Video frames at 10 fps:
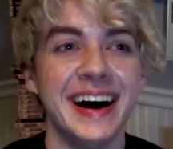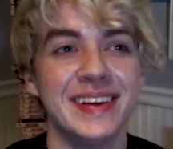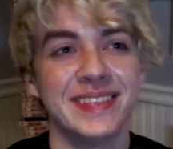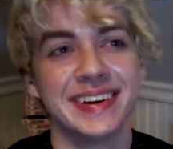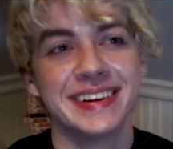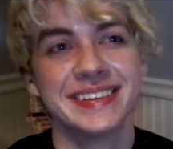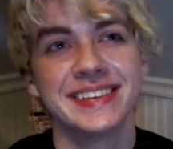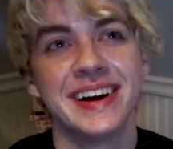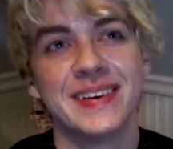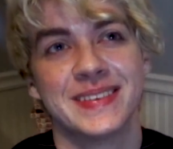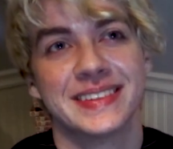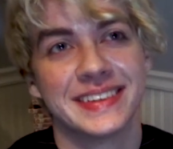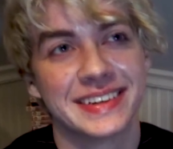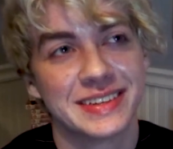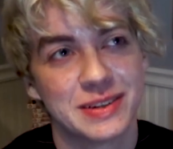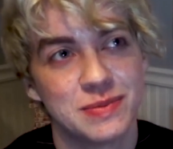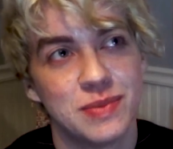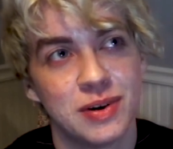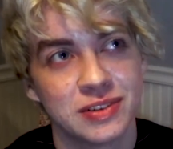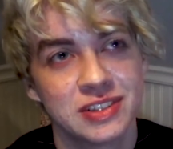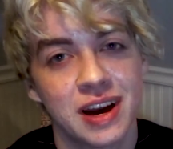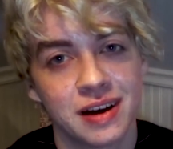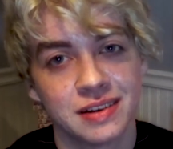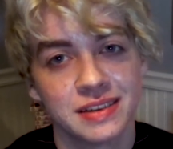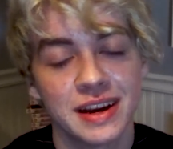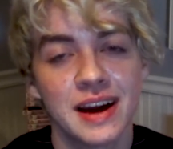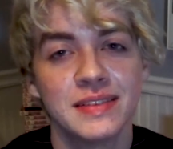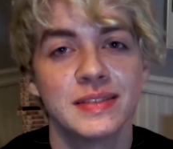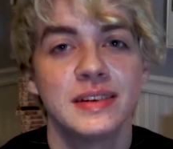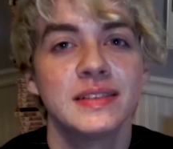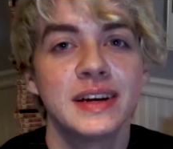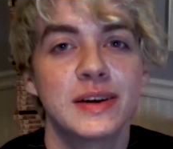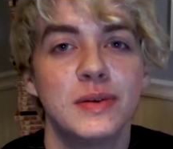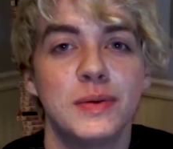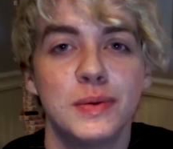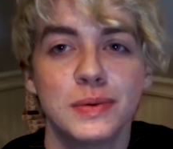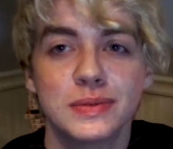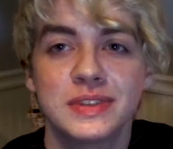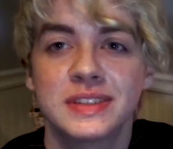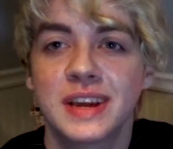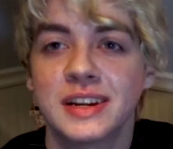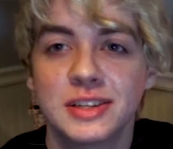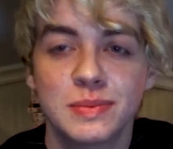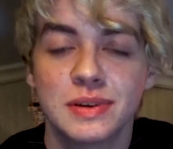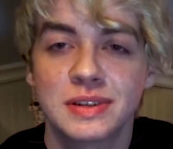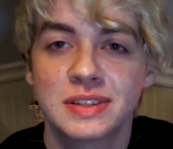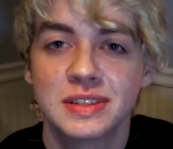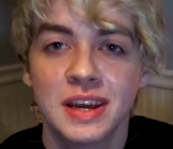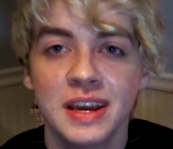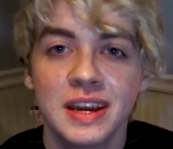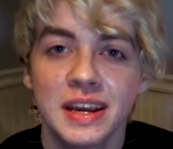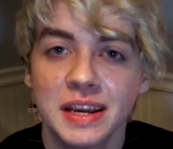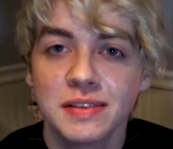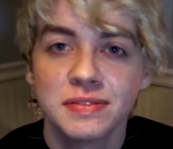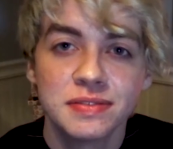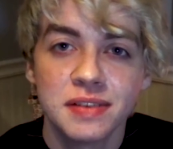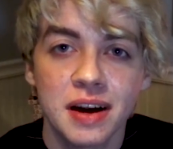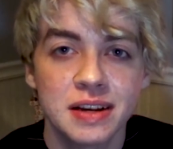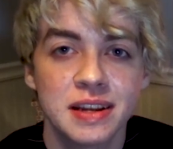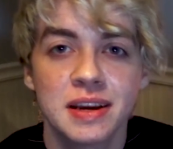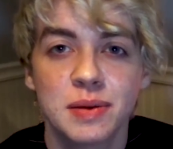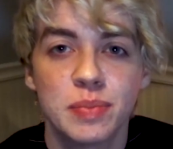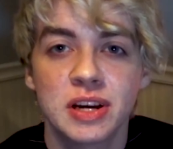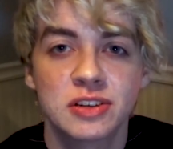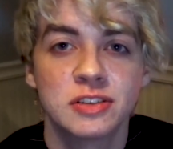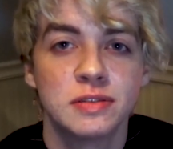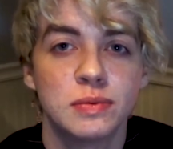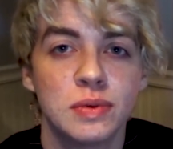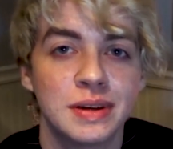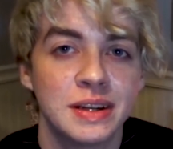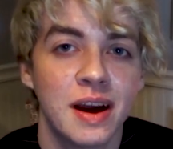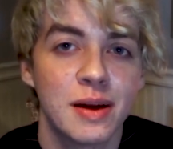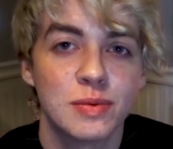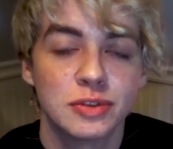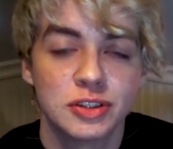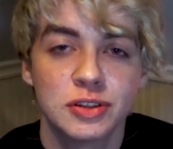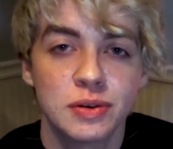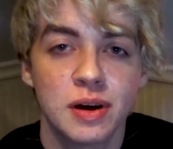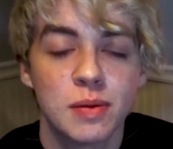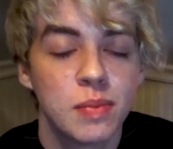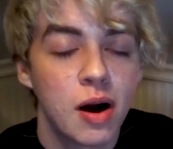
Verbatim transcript: I'm pretty sure I was like a small child. I have like old sketchbooks. If I take a picture of one, I will show, I'll,